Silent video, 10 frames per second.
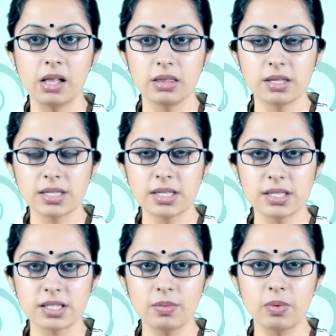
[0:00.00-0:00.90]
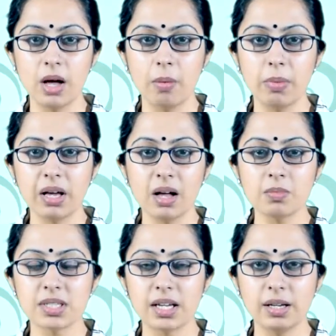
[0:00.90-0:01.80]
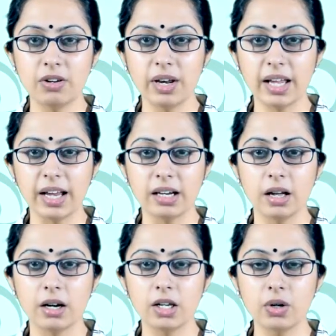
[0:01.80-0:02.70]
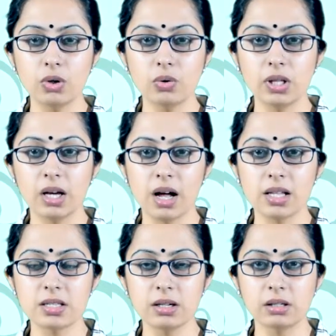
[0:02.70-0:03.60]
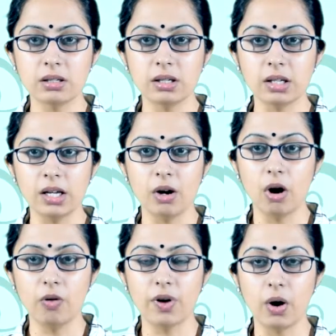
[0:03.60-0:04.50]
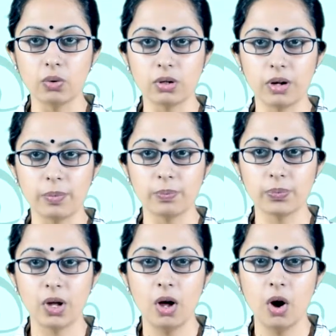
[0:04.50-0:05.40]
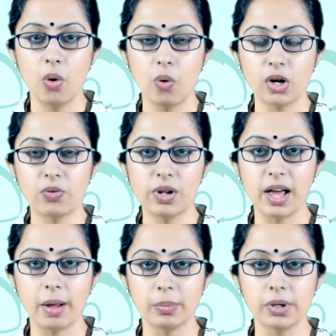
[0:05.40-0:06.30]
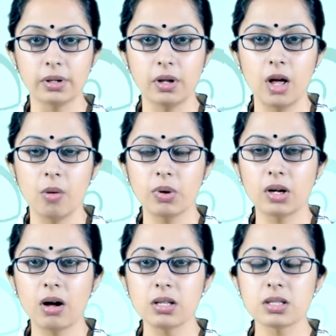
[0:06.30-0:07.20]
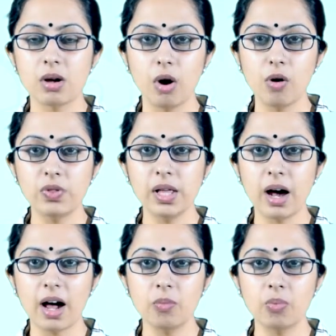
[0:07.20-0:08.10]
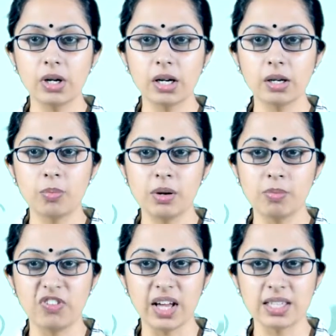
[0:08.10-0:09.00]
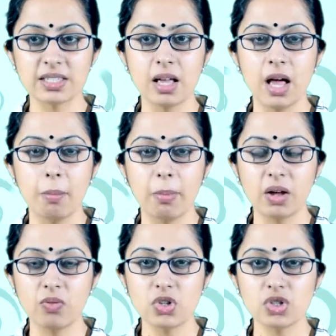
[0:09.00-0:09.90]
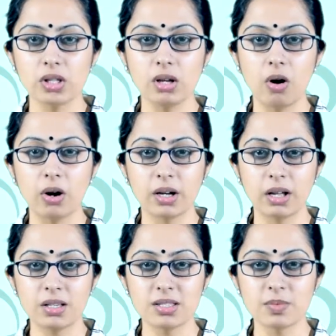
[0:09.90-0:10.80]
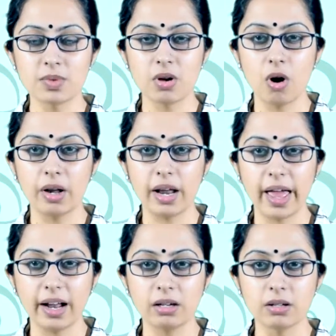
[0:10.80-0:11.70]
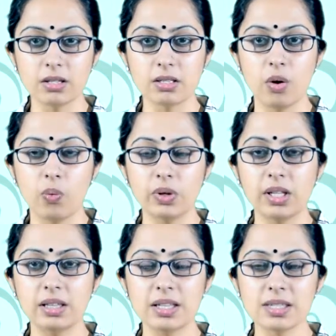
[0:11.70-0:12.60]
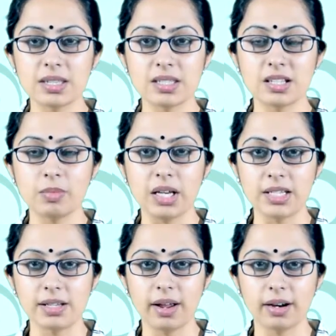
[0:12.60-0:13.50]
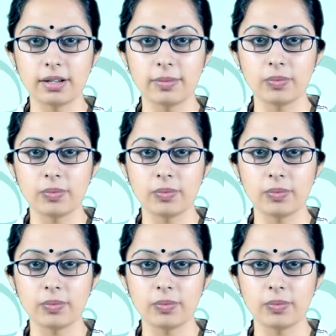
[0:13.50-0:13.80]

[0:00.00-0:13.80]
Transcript: The system becomes intricate due to the uncertainty of outcome. What will happen? Because of the unpredictable ways by which the organisms or actors within the system interact.